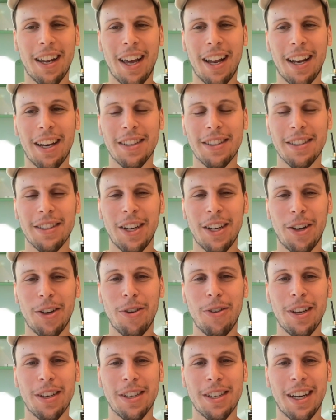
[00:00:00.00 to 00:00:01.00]
and you
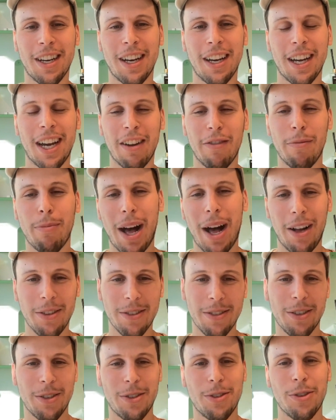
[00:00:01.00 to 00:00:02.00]
need to kind of
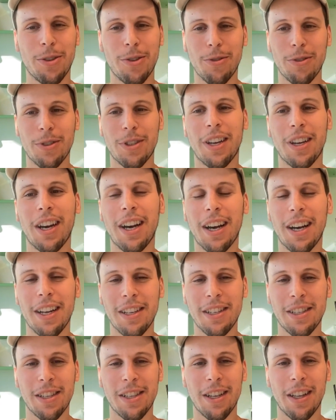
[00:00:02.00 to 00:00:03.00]
balance the two
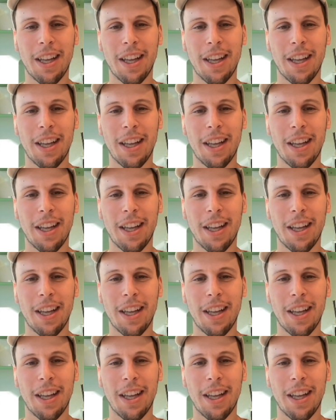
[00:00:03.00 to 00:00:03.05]
to